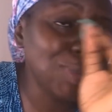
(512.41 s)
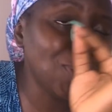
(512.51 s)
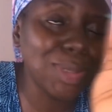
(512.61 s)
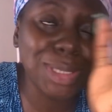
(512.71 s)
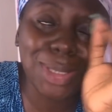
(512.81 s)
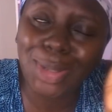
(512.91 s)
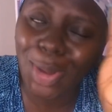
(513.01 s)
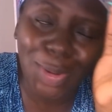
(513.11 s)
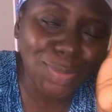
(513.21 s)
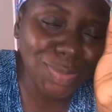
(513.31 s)
You know, he's in
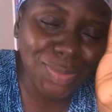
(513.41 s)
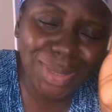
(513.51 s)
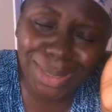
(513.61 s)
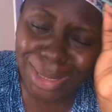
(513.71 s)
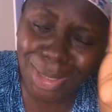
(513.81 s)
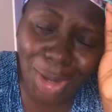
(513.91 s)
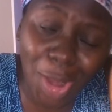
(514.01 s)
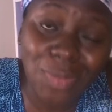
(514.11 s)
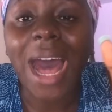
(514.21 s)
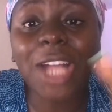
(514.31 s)
love. And
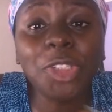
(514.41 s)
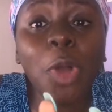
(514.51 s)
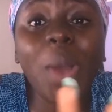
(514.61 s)
you know,